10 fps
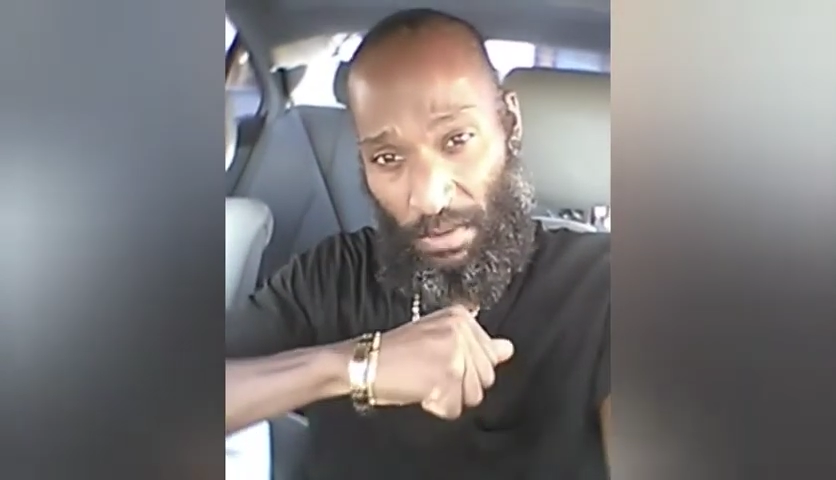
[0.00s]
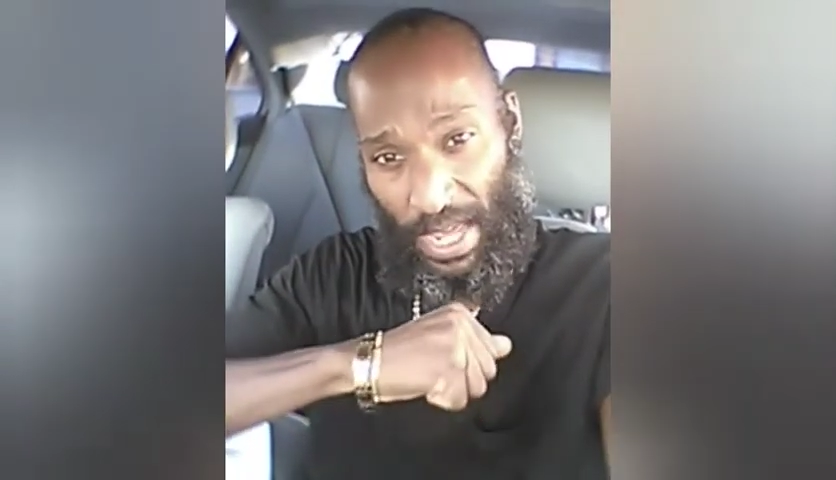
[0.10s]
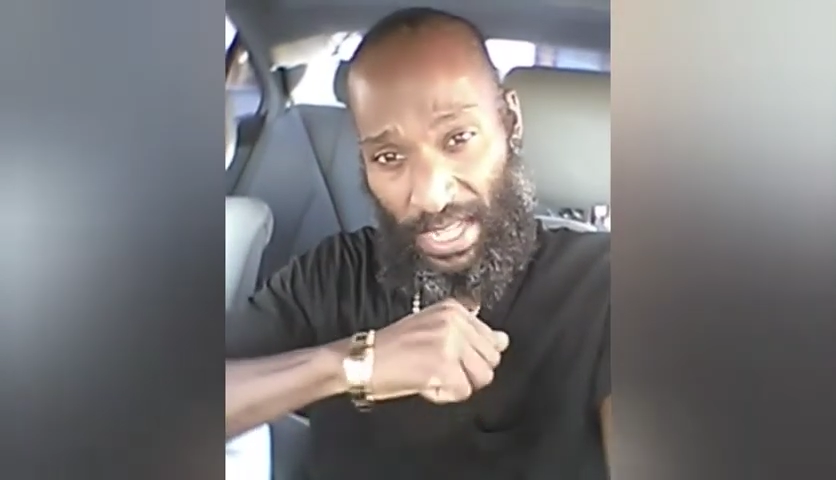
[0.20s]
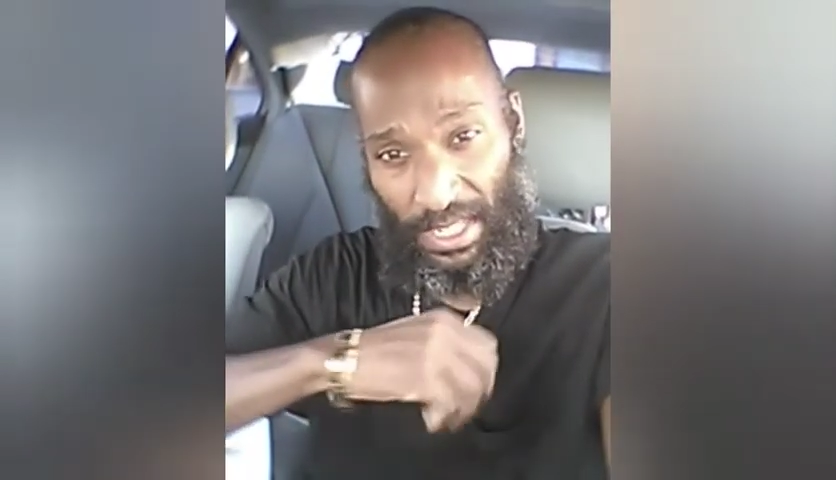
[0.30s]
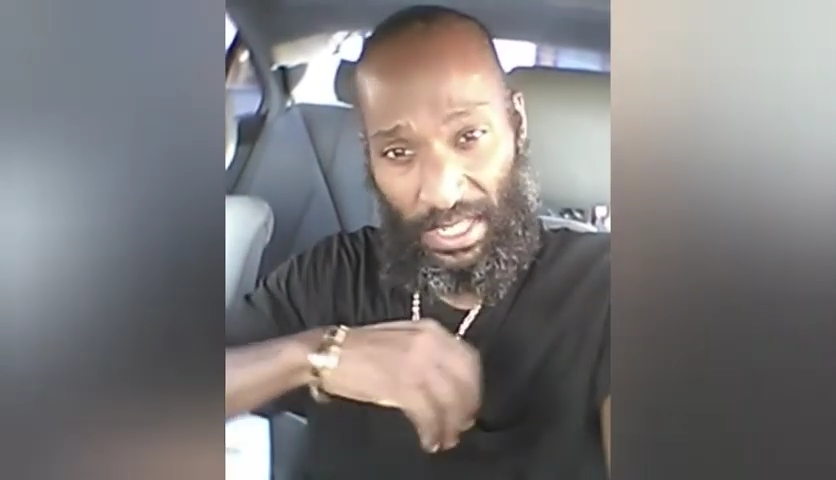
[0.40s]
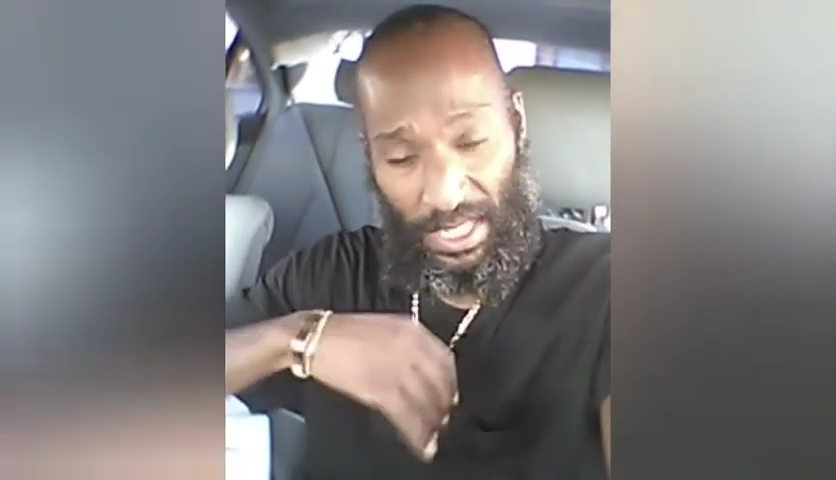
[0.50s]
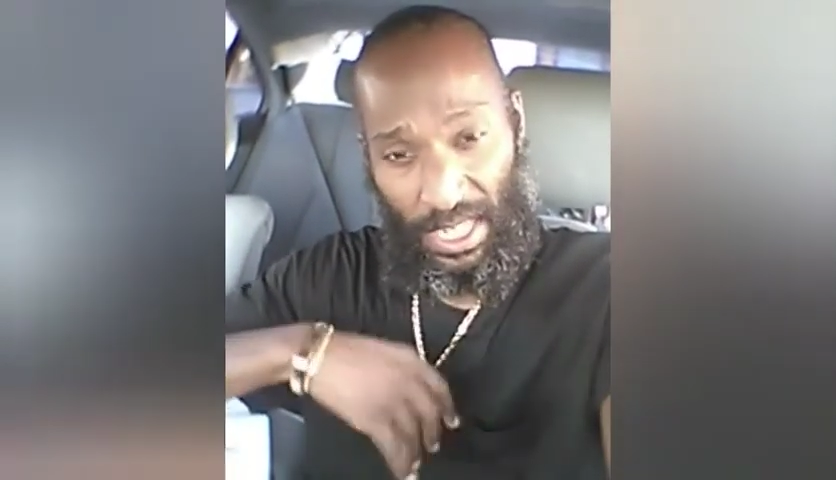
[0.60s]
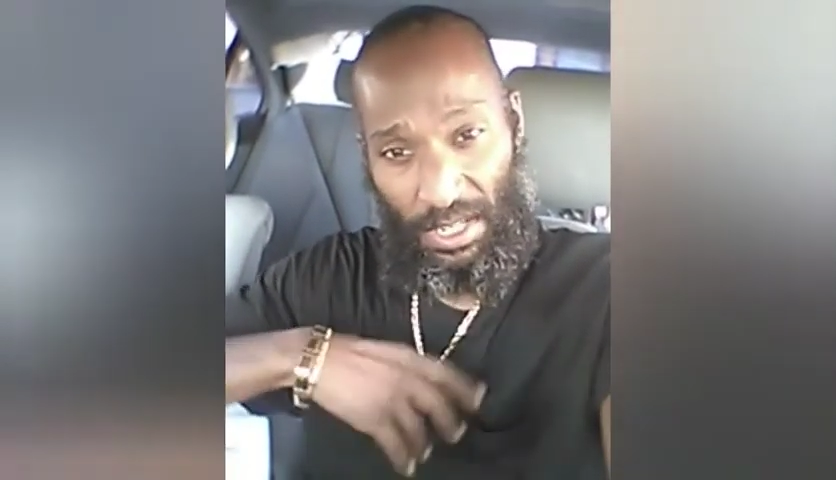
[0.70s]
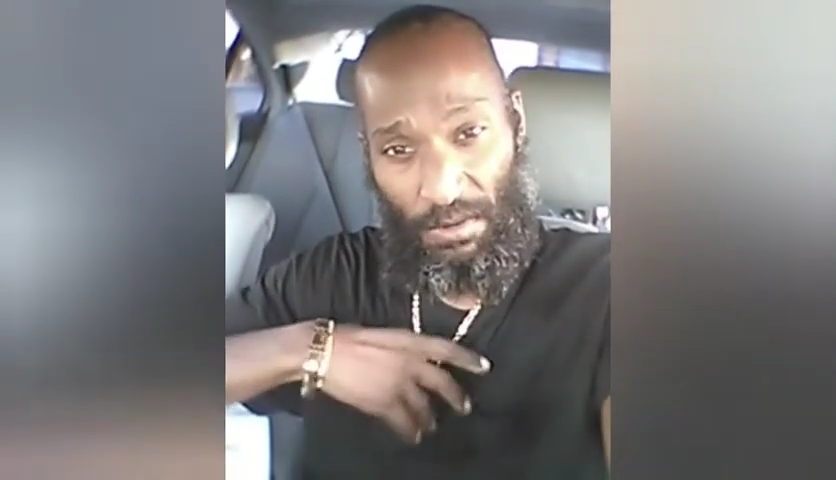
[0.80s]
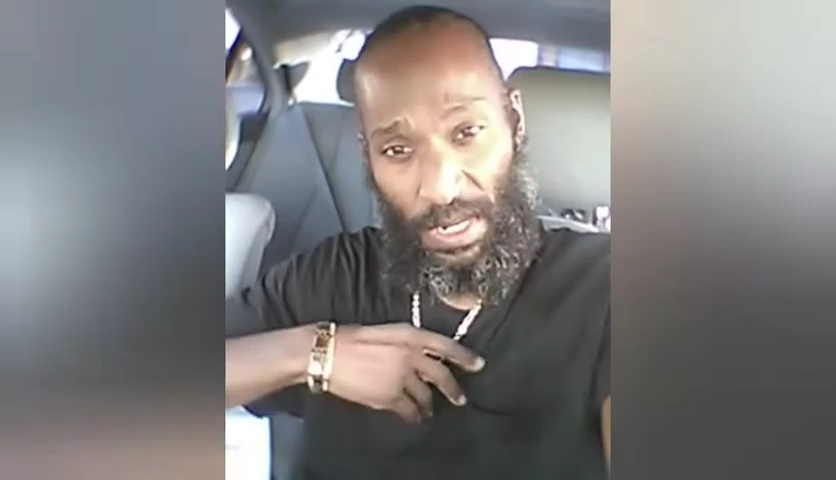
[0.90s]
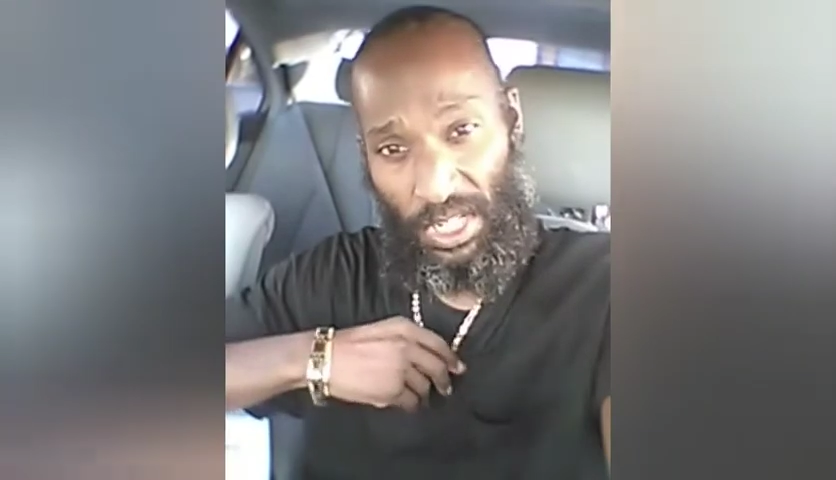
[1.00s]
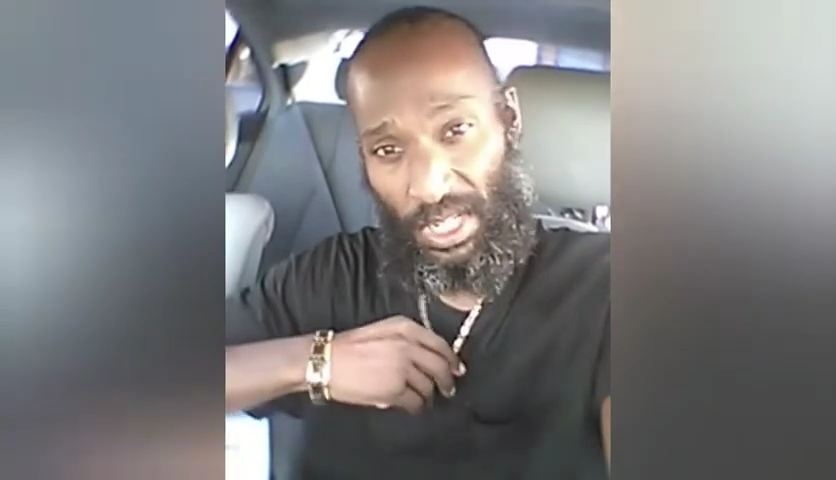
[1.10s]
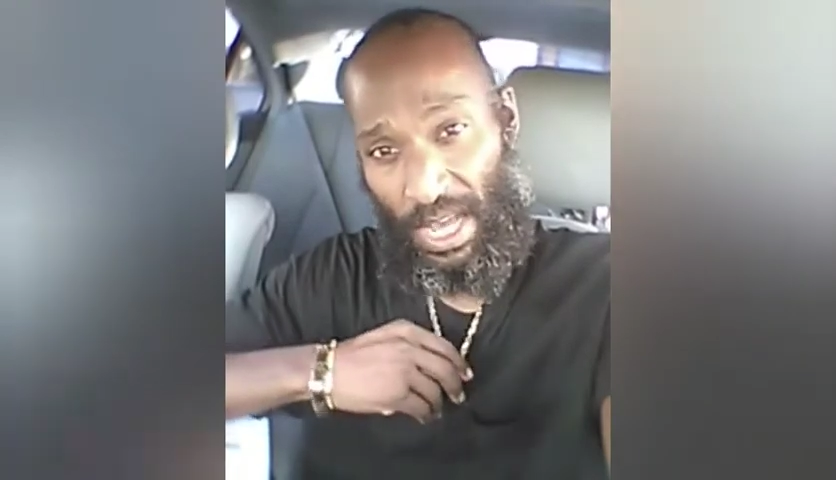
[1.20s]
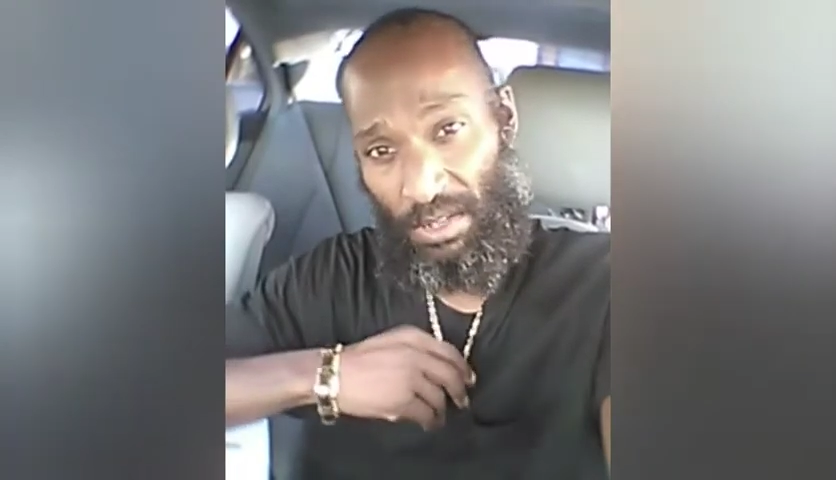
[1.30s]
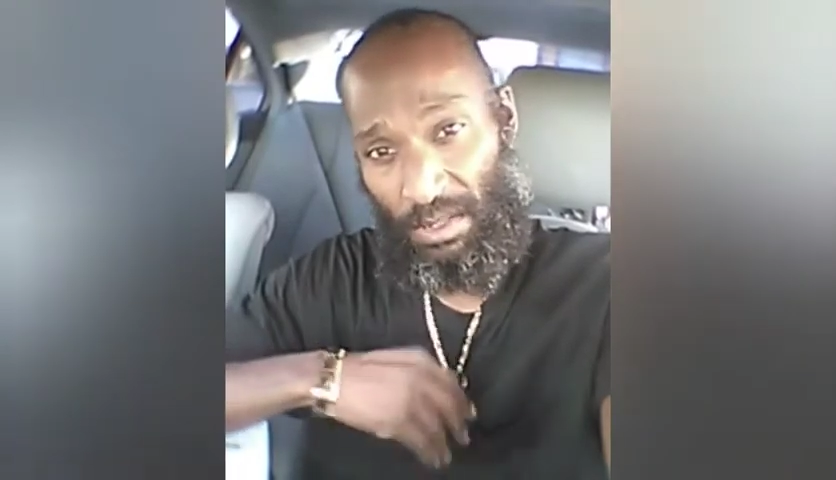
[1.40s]
We have to continue
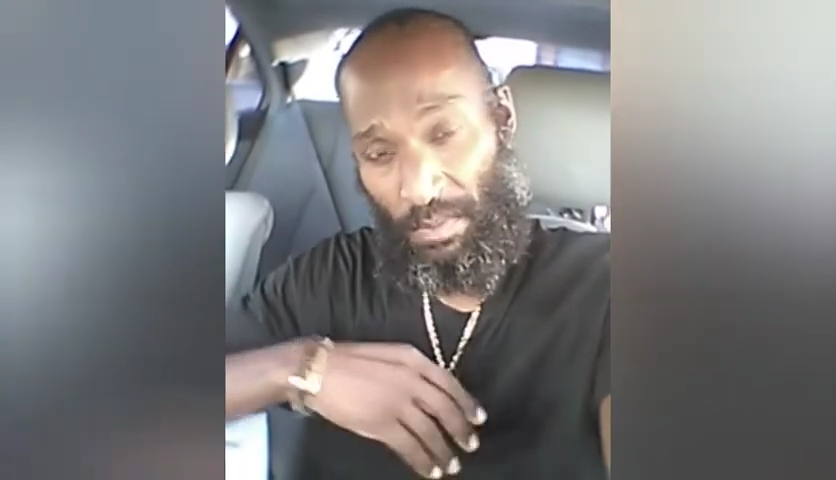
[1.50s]
reaching out